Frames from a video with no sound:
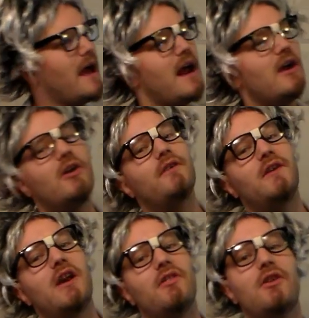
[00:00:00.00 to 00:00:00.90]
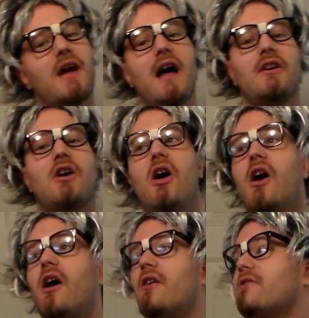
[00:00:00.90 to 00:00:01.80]
And I heard of another kind of
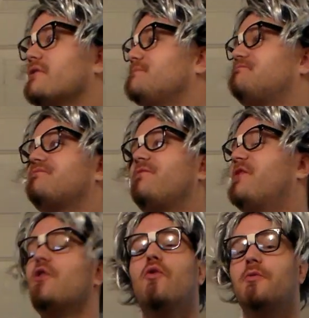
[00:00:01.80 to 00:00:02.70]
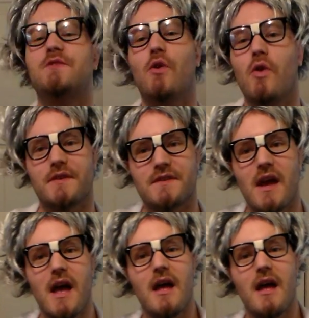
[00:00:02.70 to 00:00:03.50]
car or fuel source.